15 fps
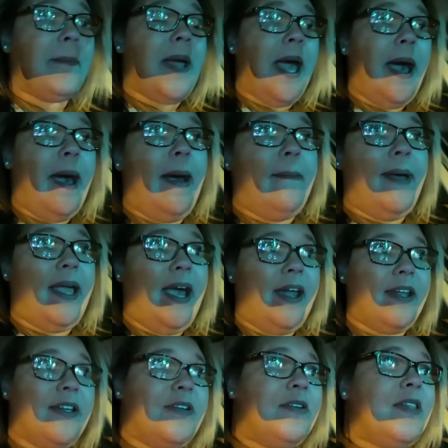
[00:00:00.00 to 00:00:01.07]
I
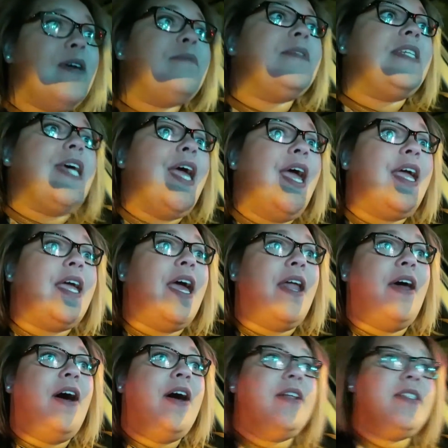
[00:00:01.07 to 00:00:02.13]
got a new lipstick
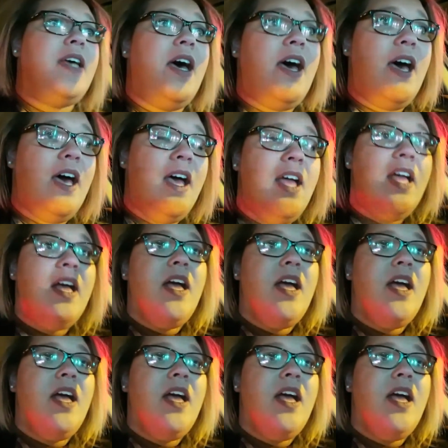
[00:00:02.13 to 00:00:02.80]
at Ulta,